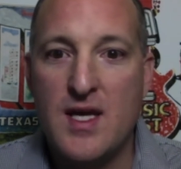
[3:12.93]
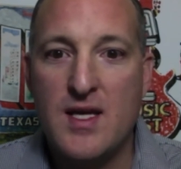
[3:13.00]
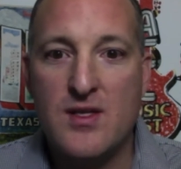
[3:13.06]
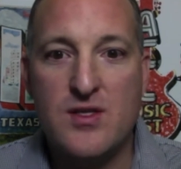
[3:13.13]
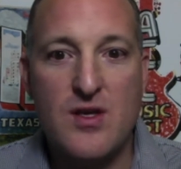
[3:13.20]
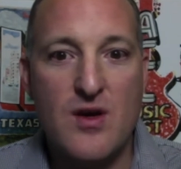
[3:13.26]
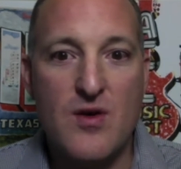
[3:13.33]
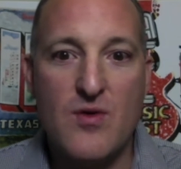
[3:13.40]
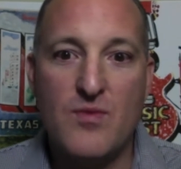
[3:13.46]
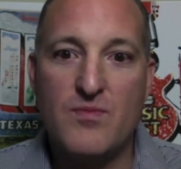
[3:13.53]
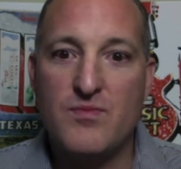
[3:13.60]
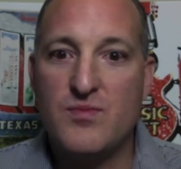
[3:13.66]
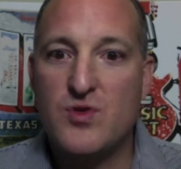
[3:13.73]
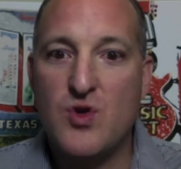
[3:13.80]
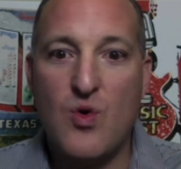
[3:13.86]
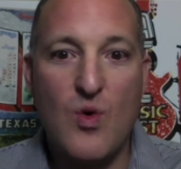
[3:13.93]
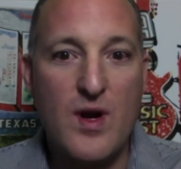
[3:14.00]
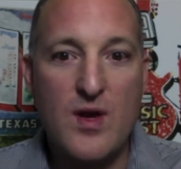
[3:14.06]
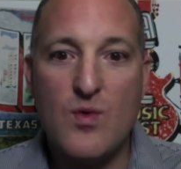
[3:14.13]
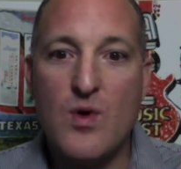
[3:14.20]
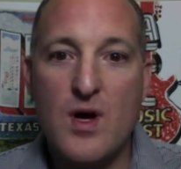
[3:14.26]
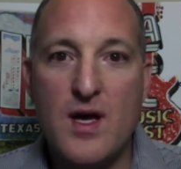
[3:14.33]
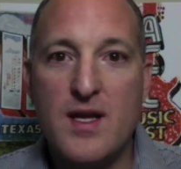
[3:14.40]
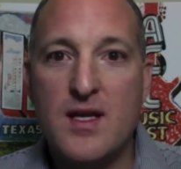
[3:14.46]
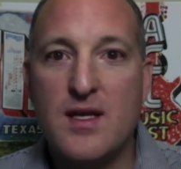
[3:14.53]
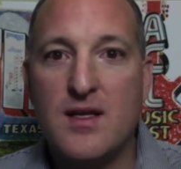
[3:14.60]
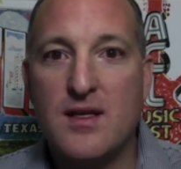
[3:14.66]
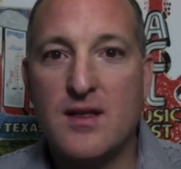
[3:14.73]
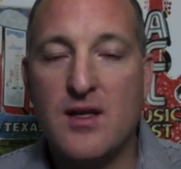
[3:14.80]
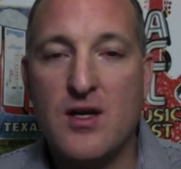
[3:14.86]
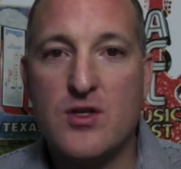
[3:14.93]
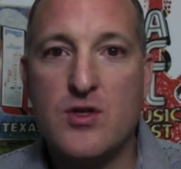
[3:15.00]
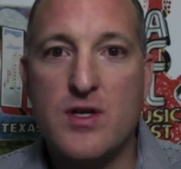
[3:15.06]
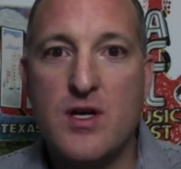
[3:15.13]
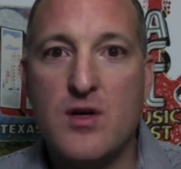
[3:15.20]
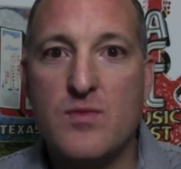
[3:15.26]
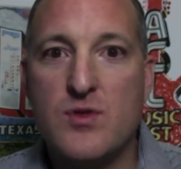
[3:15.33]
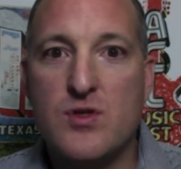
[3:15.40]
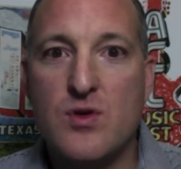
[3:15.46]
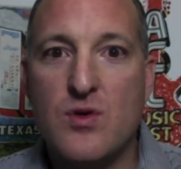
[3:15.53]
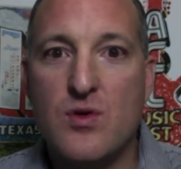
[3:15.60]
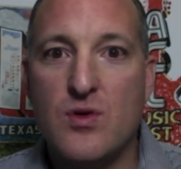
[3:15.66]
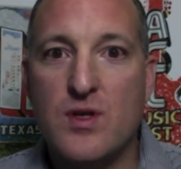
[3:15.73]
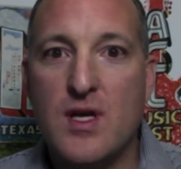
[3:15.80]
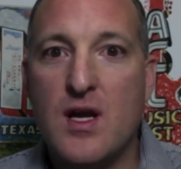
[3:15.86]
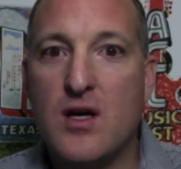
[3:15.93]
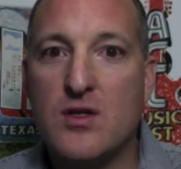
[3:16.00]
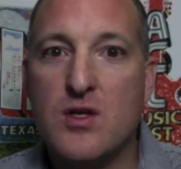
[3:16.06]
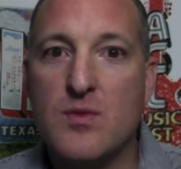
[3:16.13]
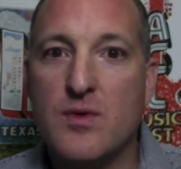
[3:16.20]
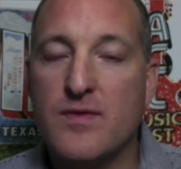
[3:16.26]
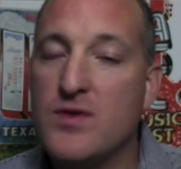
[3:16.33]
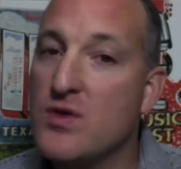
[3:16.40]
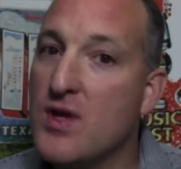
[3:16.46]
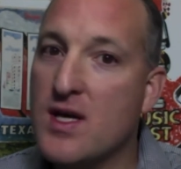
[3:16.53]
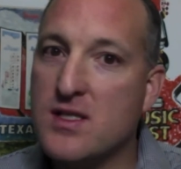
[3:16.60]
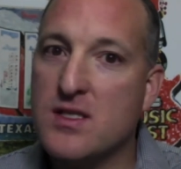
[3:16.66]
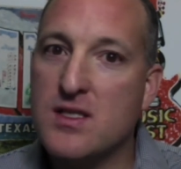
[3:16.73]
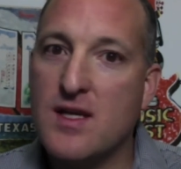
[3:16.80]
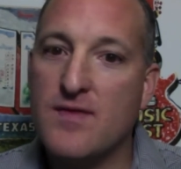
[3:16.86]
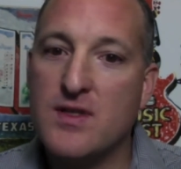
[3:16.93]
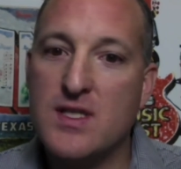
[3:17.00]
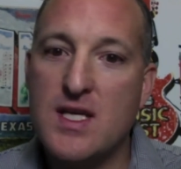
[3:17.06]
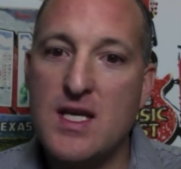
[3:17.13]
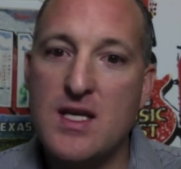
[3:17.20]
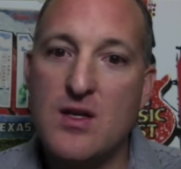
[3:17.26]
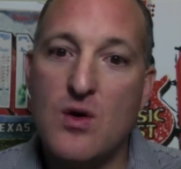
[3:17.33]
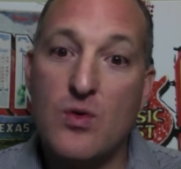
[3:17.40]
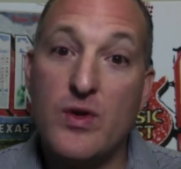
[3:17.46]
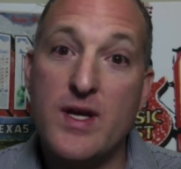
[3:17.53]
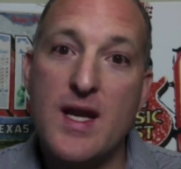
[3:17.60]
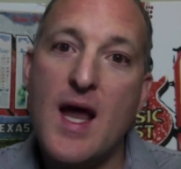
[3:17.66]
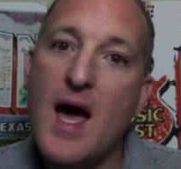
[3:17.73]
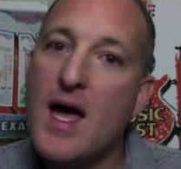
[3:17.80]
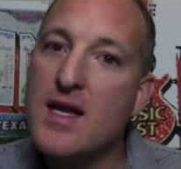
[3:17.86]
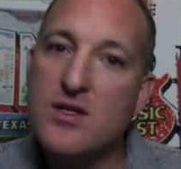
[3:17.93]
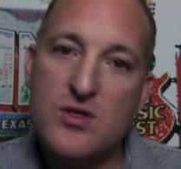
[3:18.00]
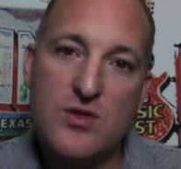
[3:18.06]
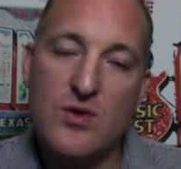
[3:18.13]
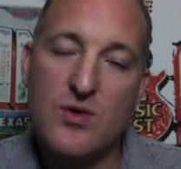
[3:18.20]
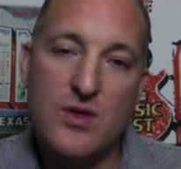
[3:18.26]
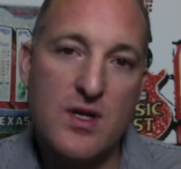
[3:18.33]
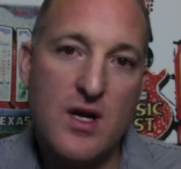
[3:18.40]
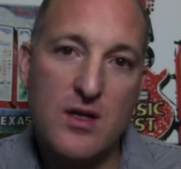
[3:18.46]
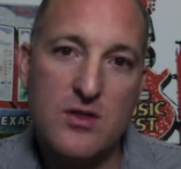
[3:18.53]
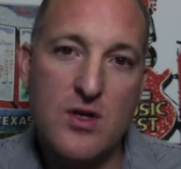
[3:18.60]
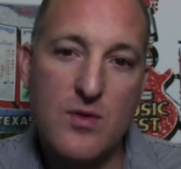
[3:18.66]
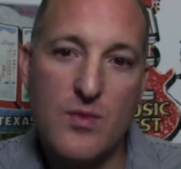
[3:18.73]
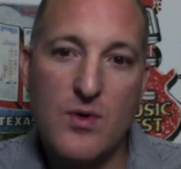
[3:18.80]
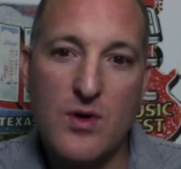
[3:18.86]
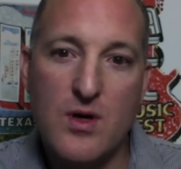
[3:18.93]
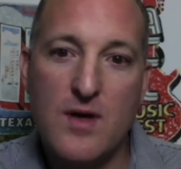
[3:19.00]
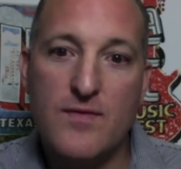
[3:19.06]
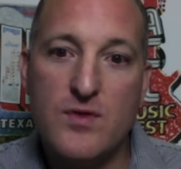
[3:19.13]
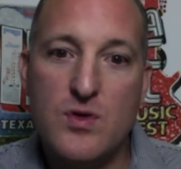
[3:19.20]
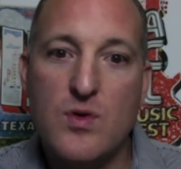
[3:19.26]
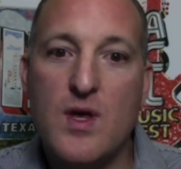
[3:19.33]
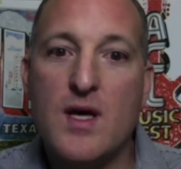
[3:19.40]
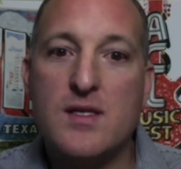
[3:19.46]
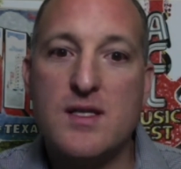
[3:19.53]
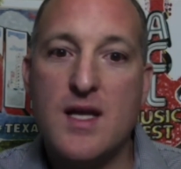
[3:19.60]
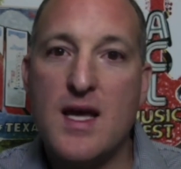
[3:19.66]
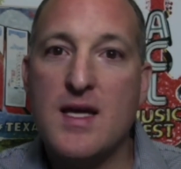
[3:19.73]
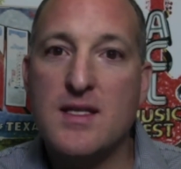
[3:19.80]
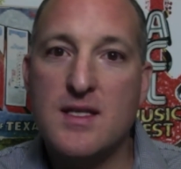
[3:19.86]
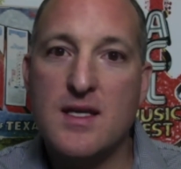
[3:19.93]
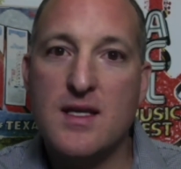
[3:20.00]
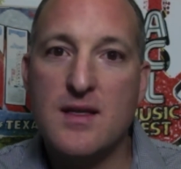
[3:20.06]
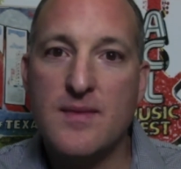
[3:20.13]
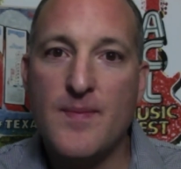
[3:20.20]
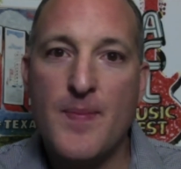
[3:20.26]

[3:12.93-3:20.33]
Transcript: So twenty-one luxury homes sold in October of two thousand seventeen, only nine sold in October of two thousand eighteen.